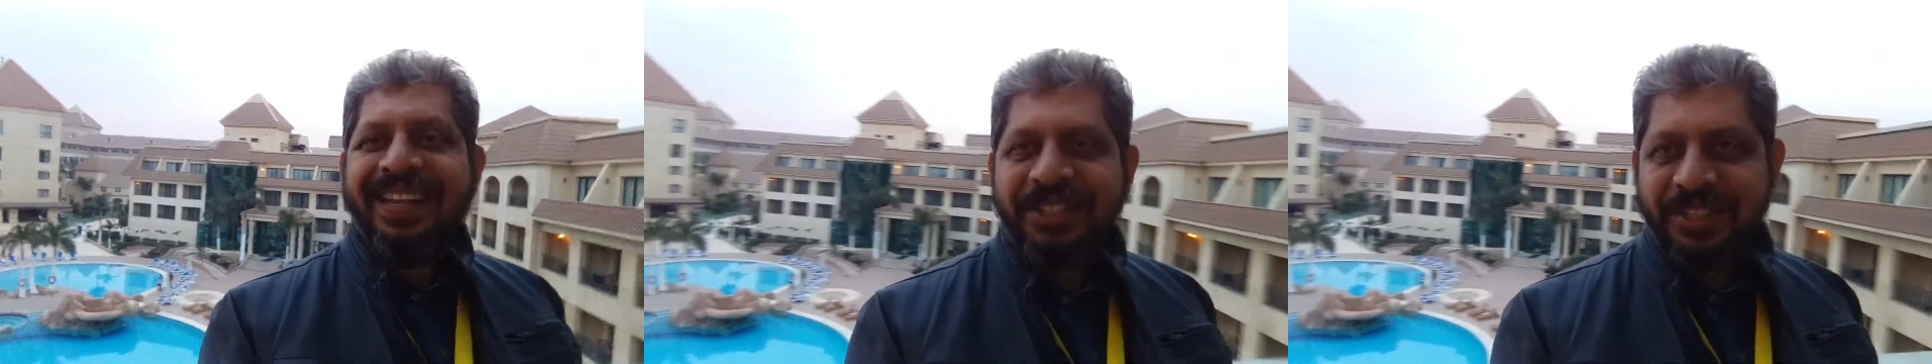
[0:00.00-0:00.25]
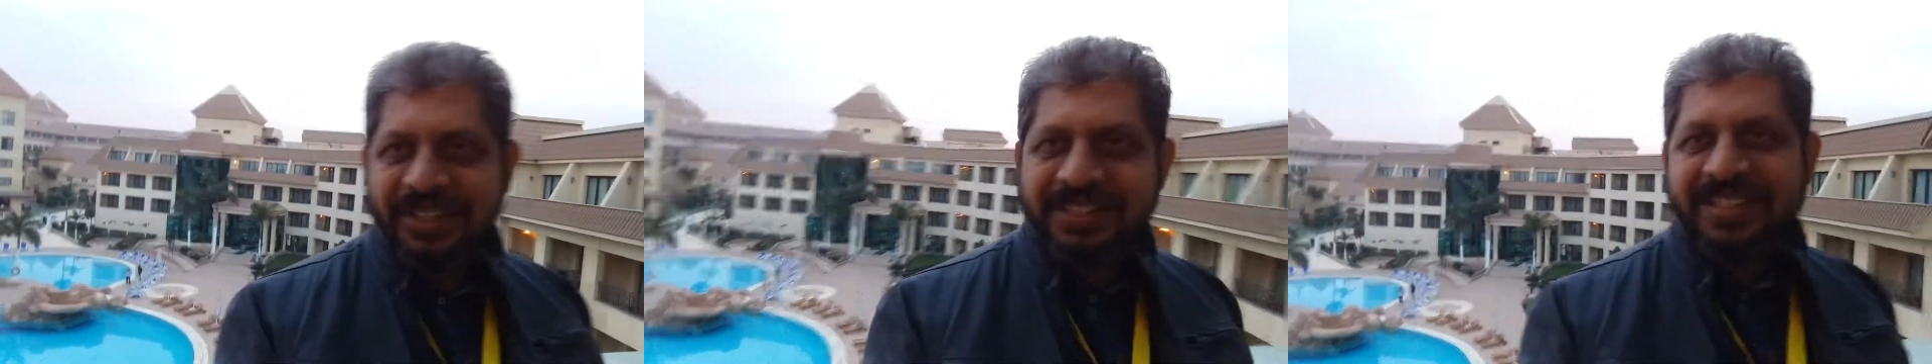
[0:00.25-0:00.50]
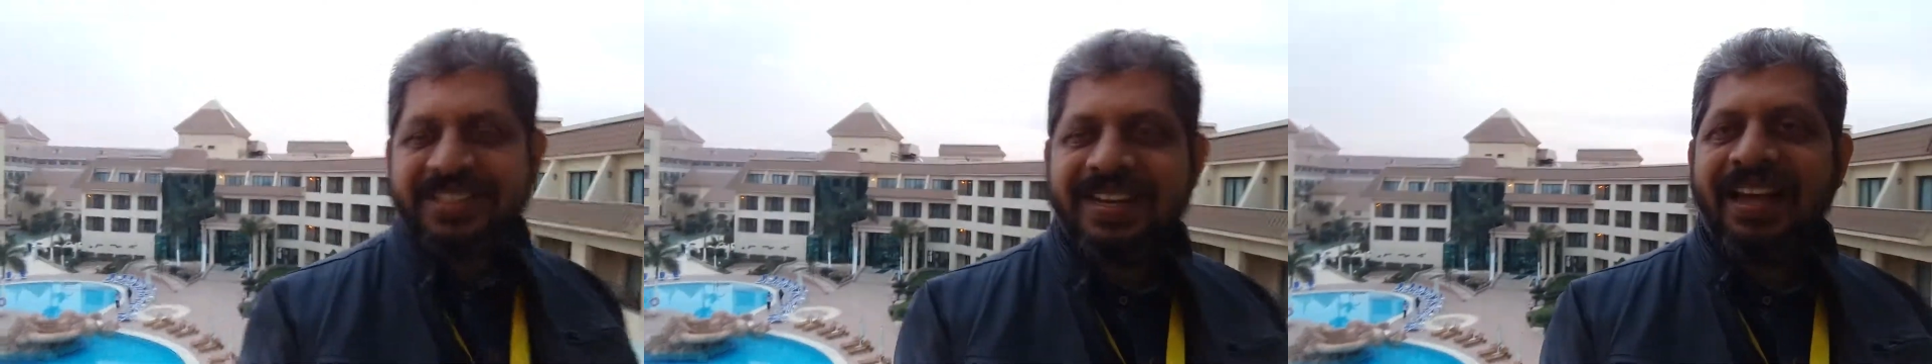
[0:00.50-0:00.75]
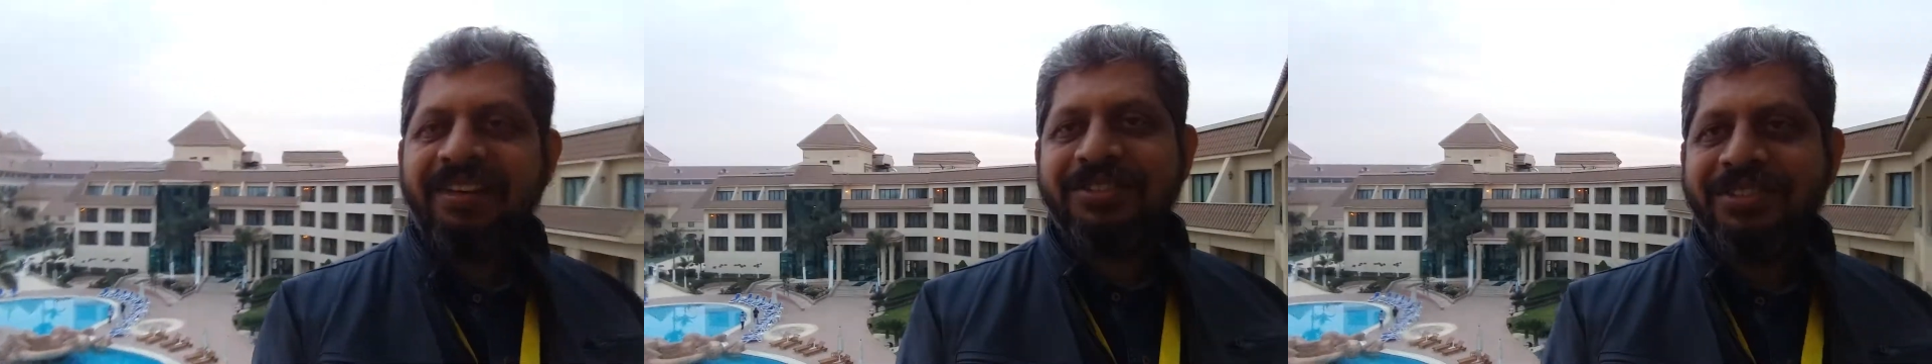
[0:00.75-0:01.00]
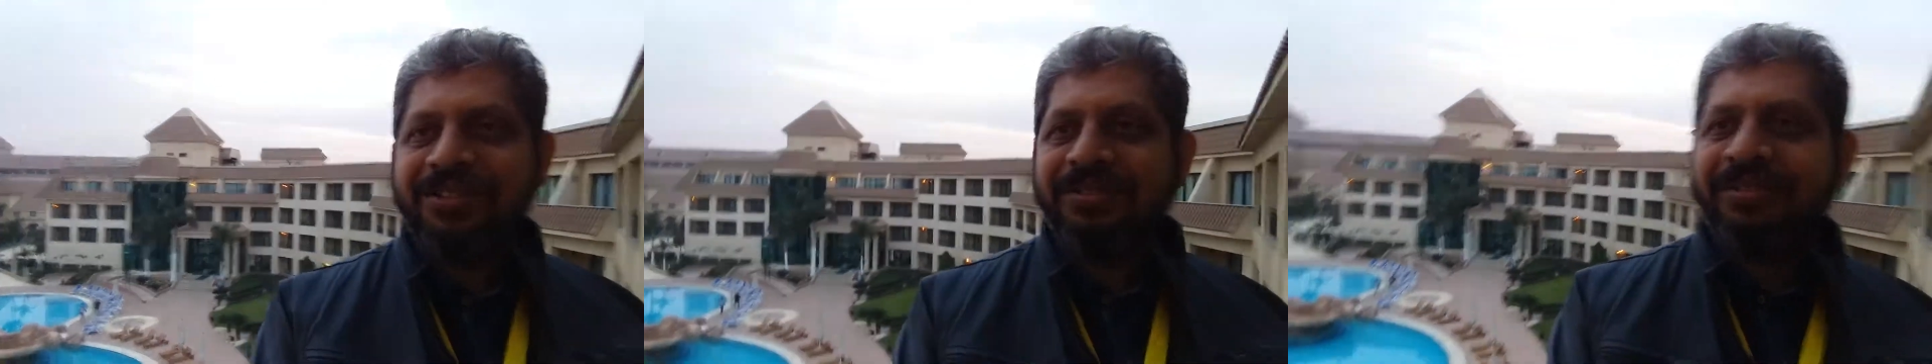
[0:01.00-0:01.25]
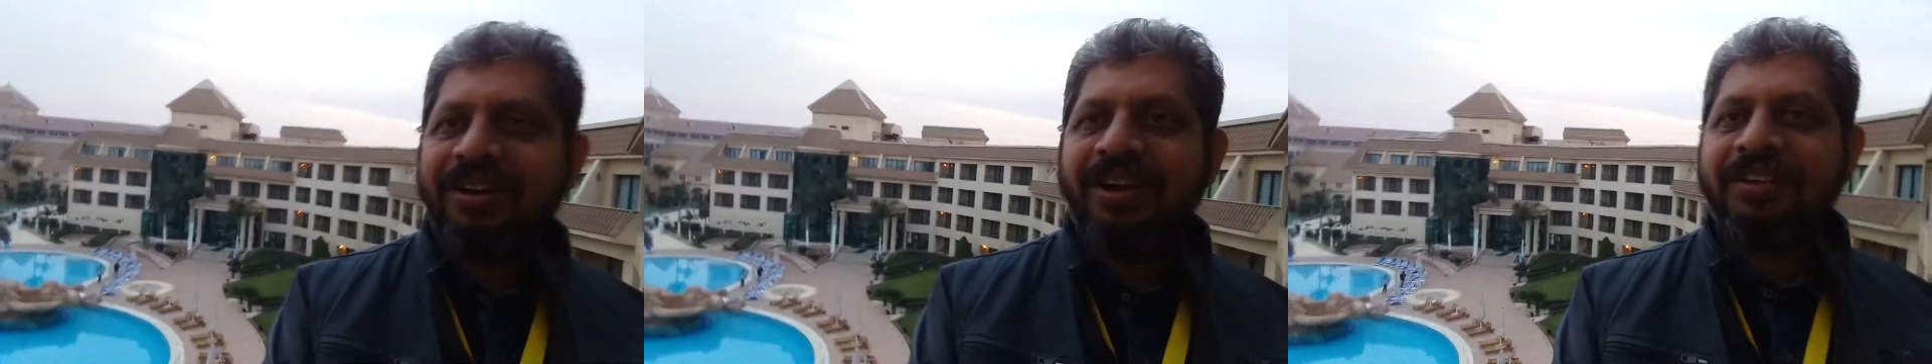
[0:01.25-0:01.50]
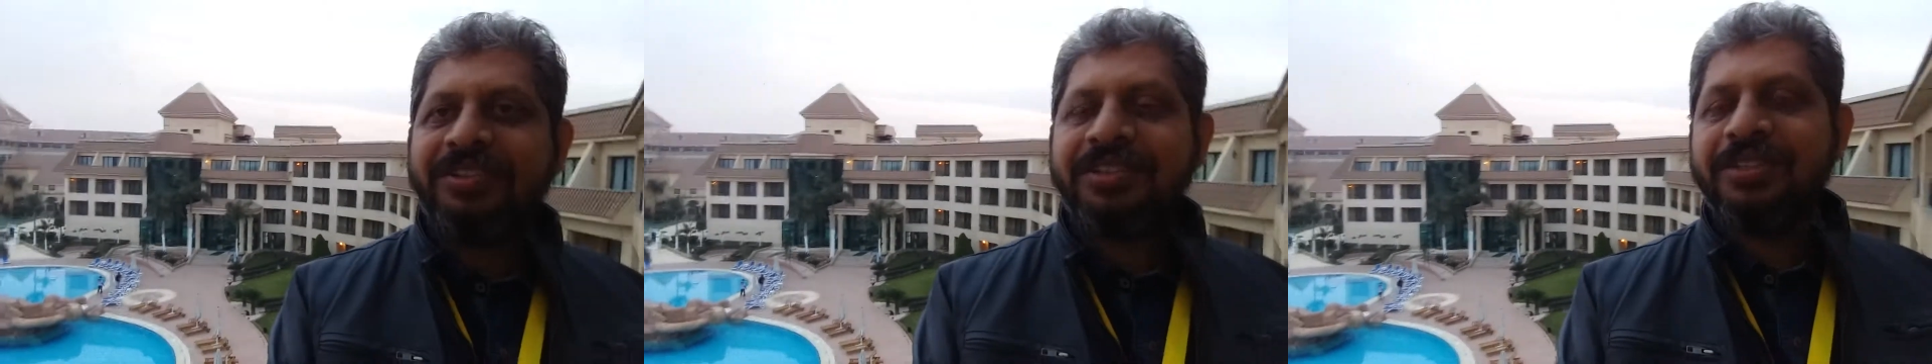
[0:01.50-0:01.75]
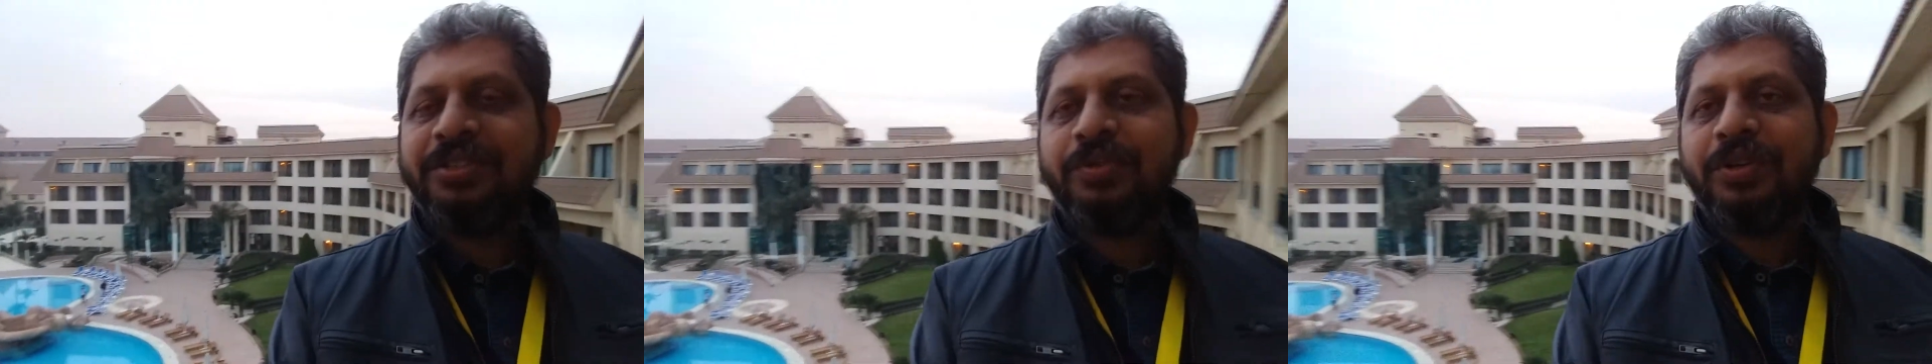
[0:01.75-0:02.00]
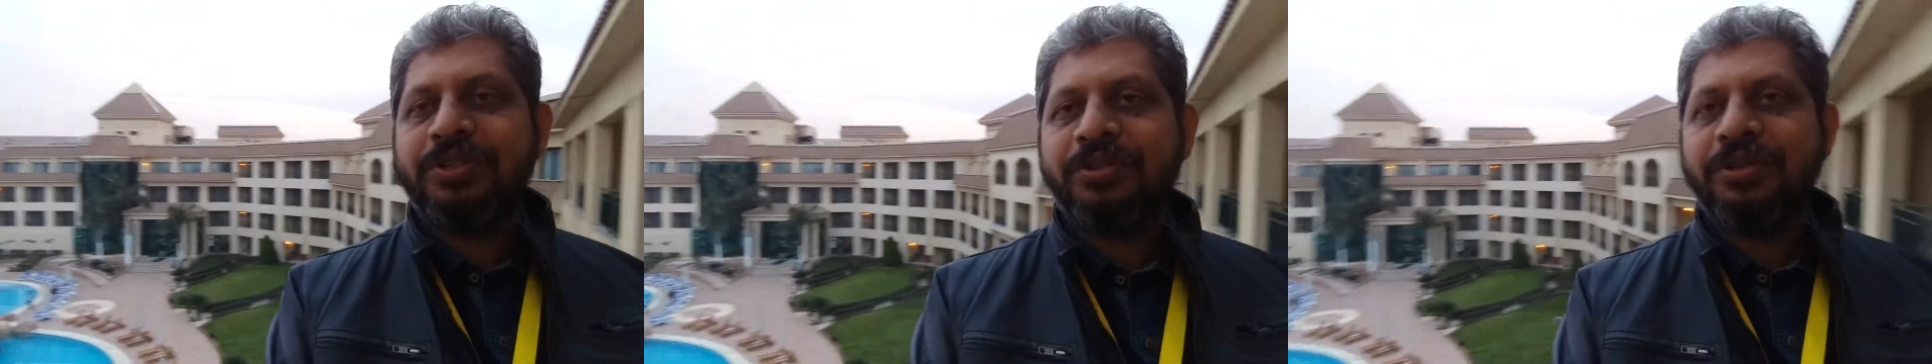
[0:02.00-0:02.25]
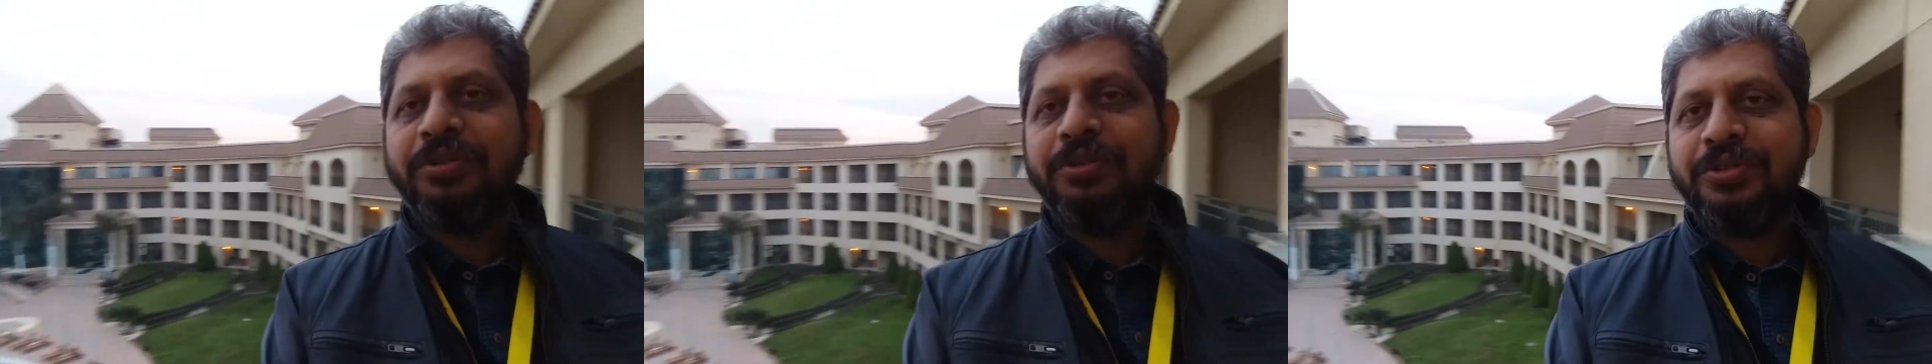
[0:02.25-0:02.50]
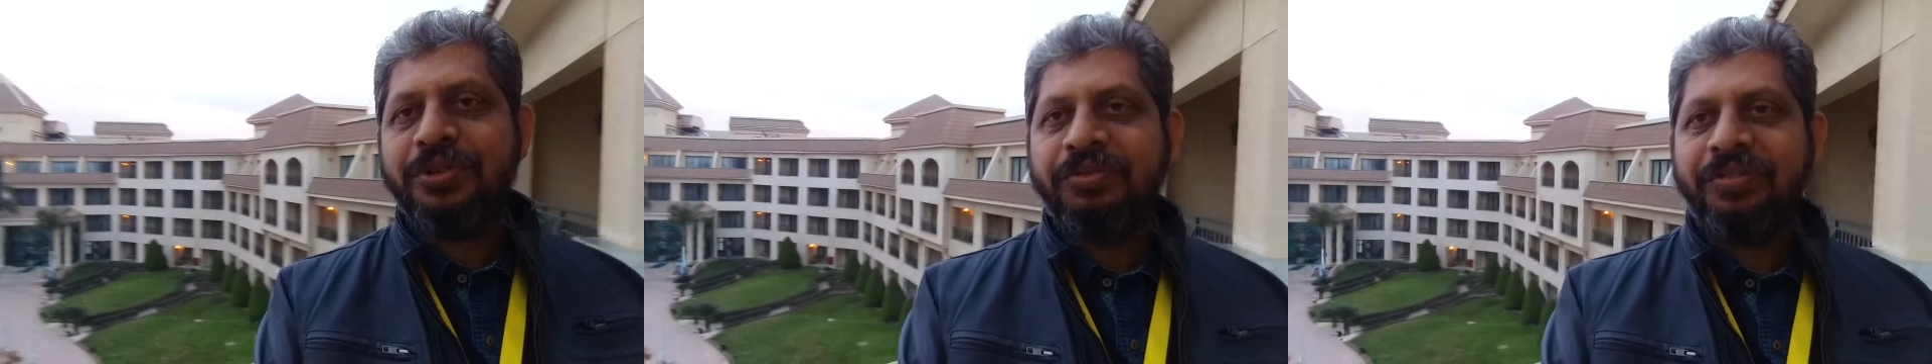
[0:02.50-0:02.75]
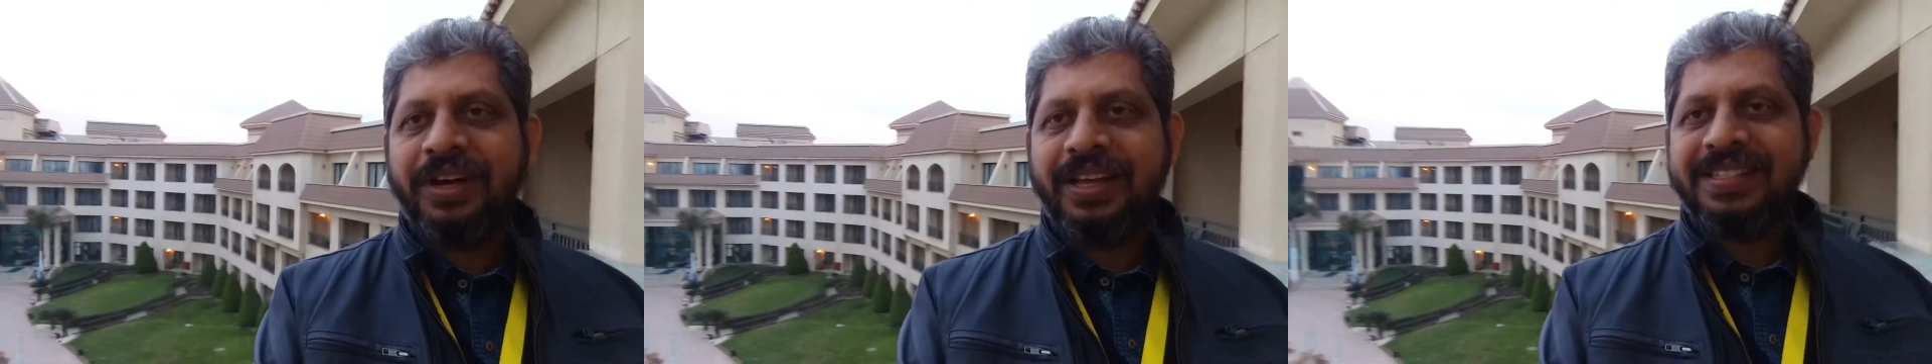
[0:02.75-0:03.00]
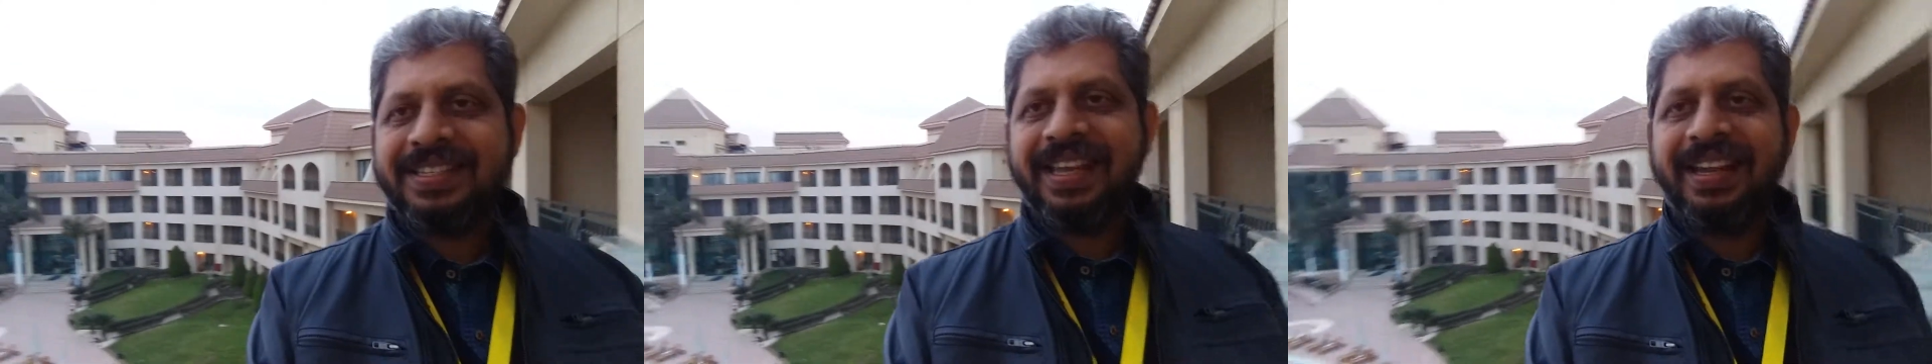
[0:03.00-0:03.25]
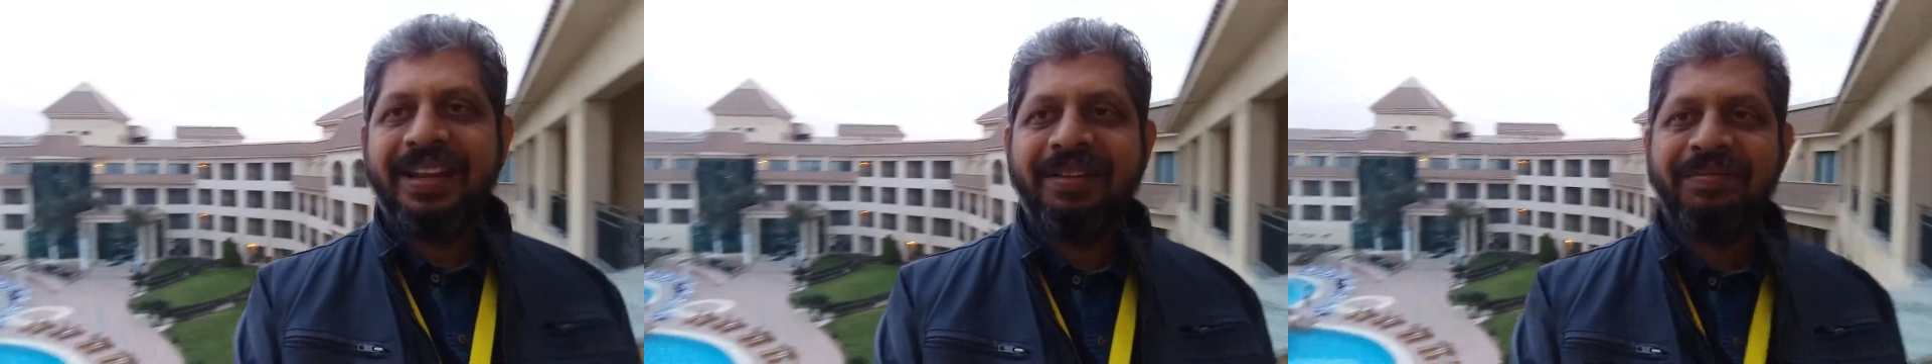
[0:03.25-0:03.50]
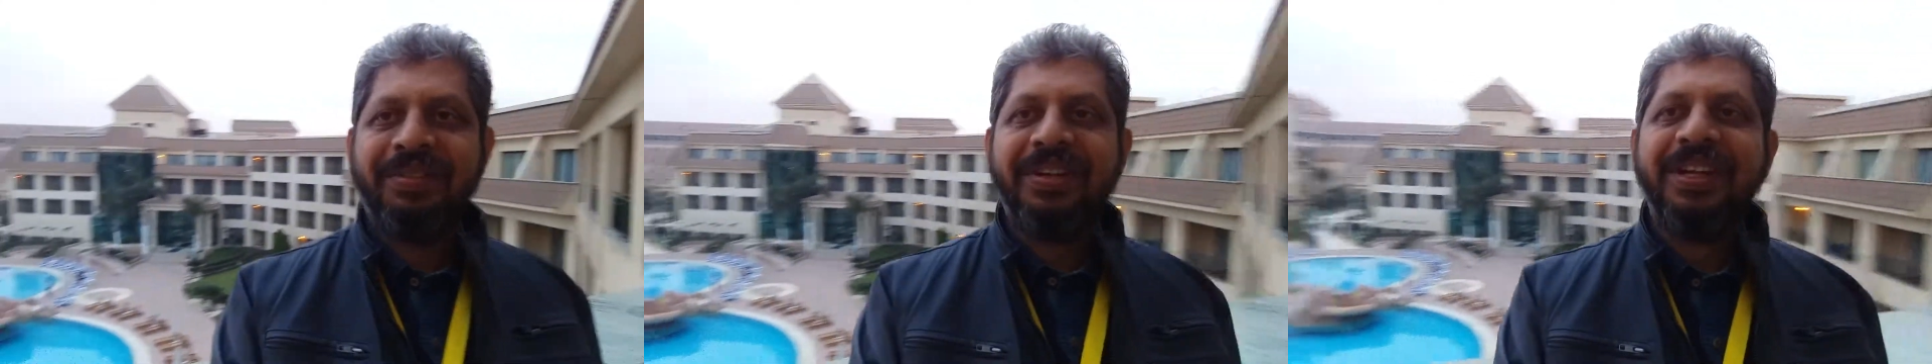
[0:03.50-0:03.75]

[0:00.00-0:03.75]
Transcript: Jesus loves you. Lord Jesus wants to use you for His kingdom.